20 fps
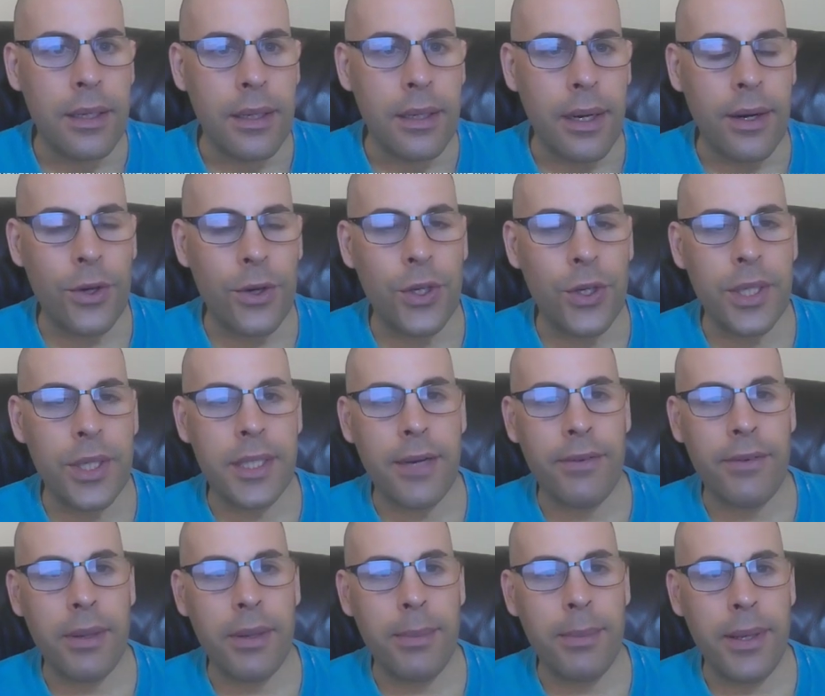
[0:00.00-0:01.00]

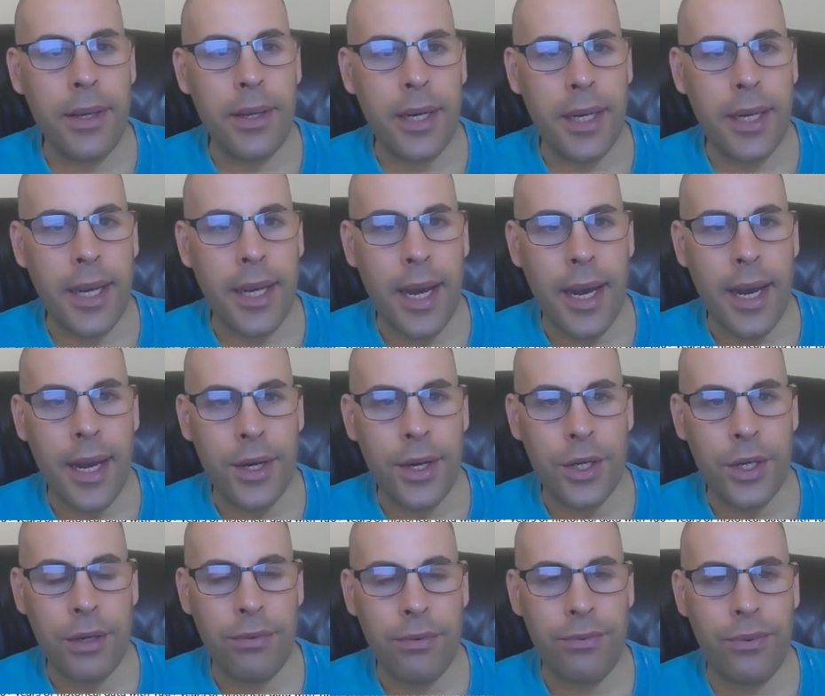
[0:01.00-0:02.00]
970 million of
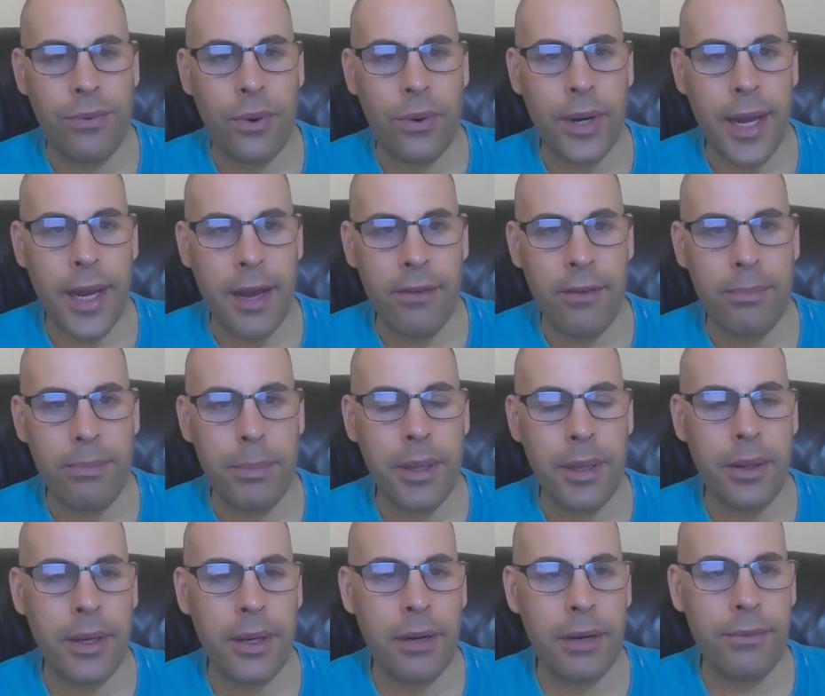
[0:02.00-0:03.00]
cash, four and a half
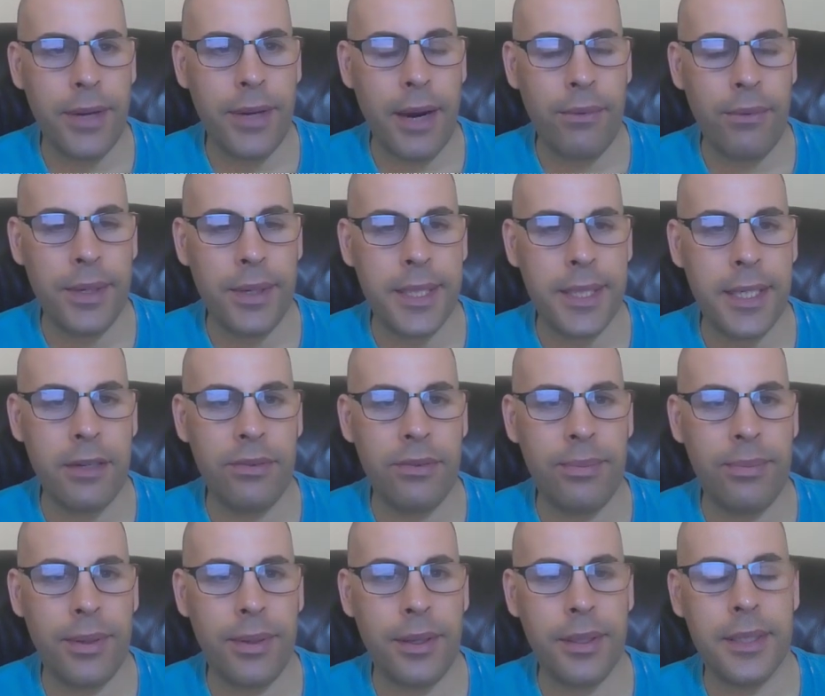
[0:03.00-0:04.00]
billion of net
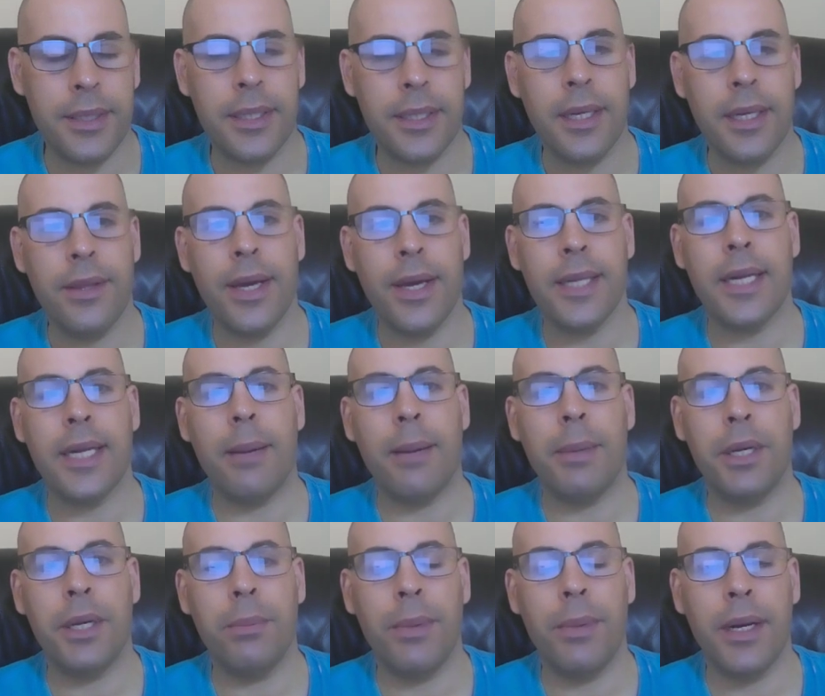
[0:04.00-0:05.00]
receivables. That's how
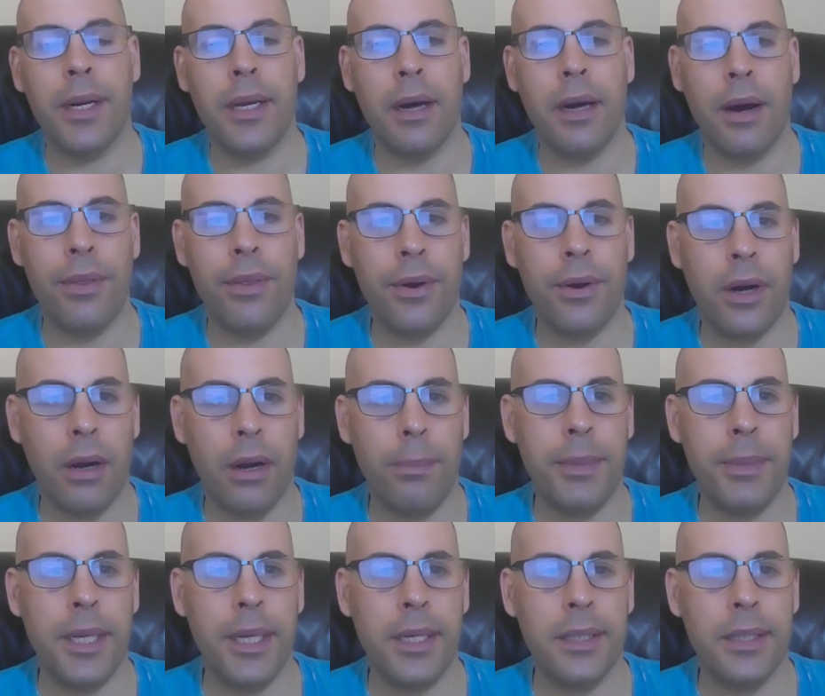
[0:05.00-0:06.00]
much money other
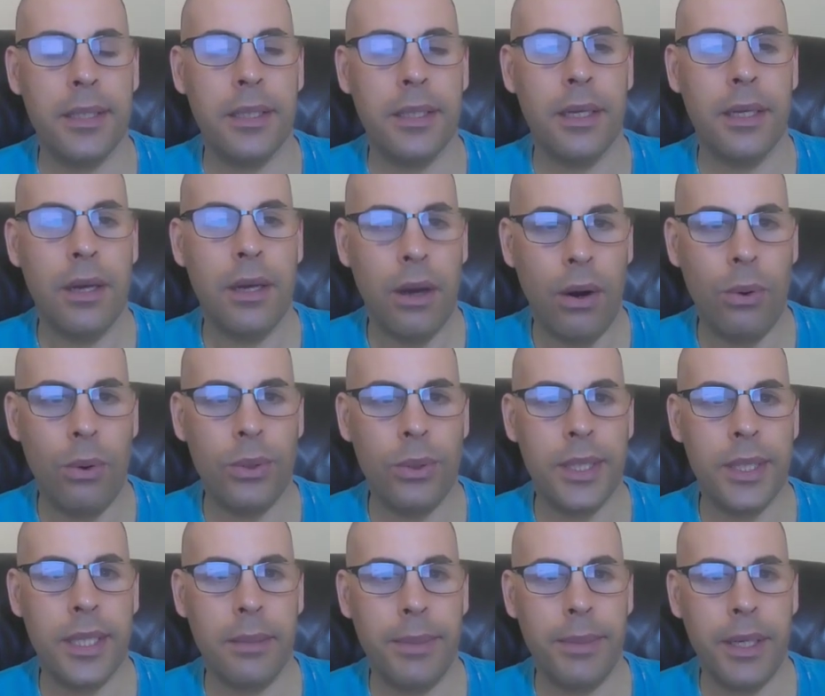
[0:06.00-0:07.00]
companies owe
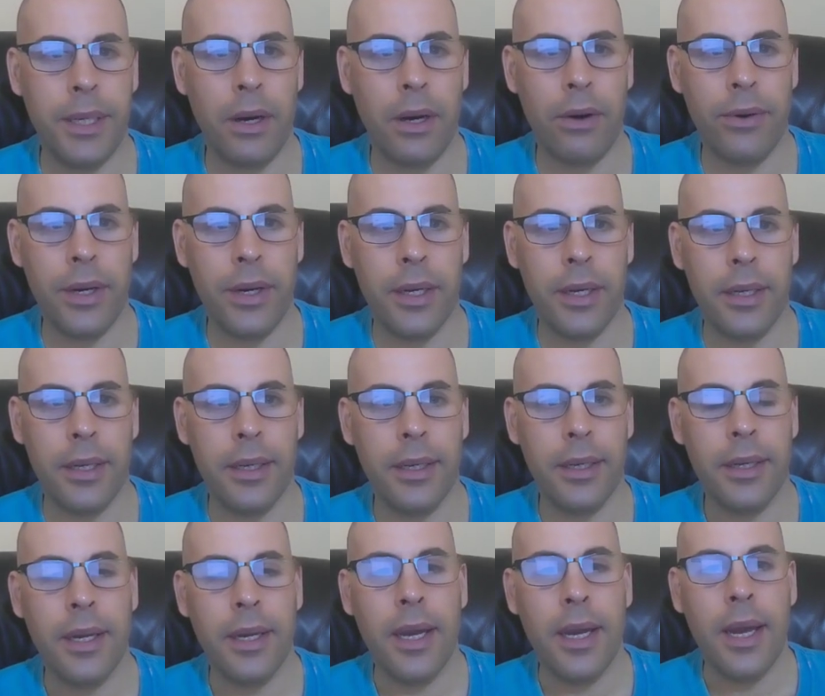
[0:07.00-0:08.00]
CBRE,
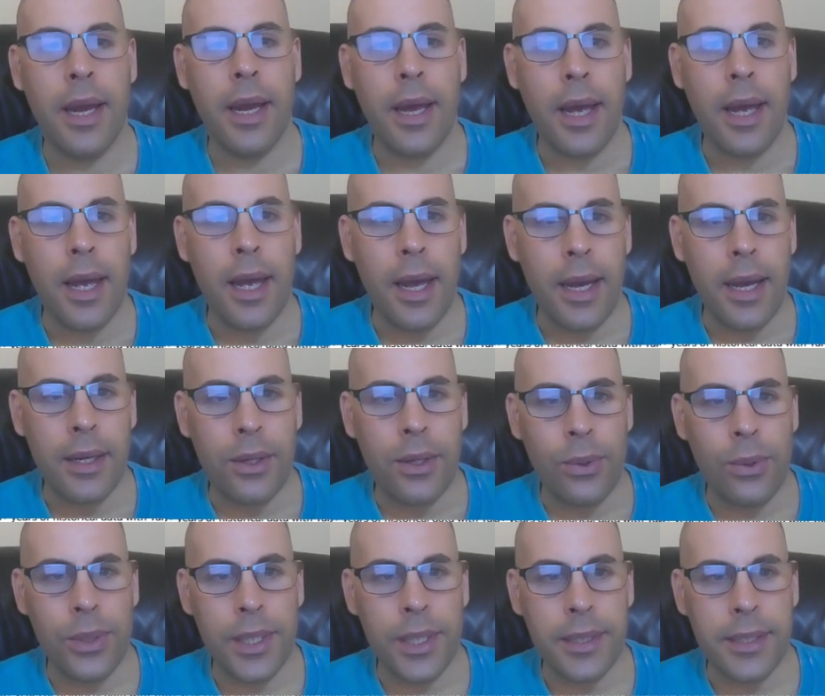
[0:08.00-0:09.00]
and
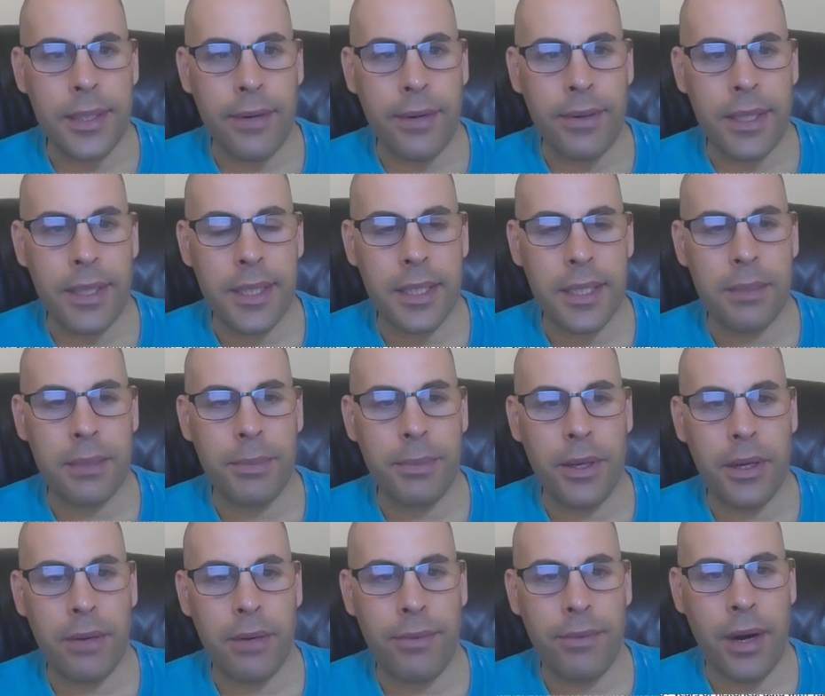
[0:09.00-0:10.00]
276
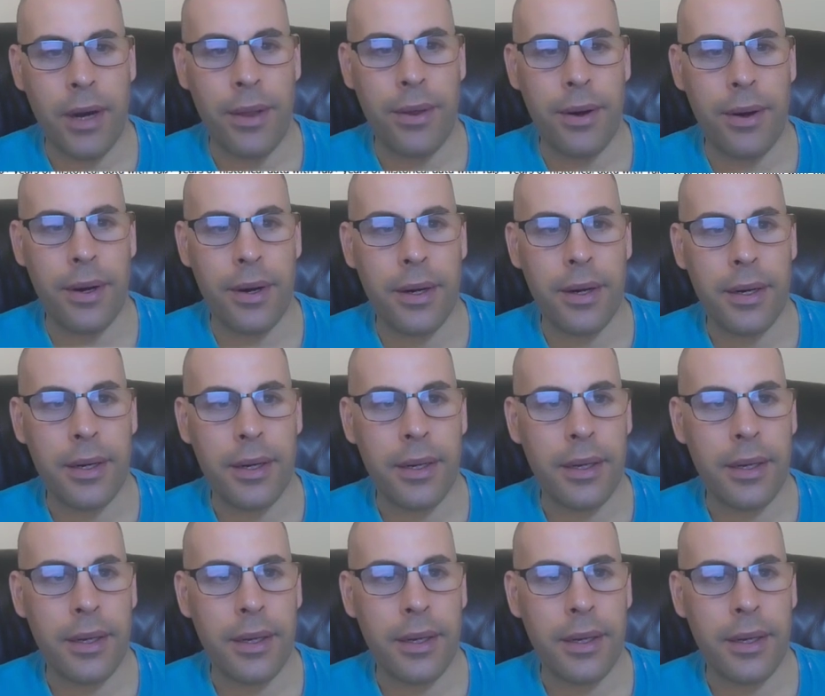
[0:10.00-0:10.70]
million of other.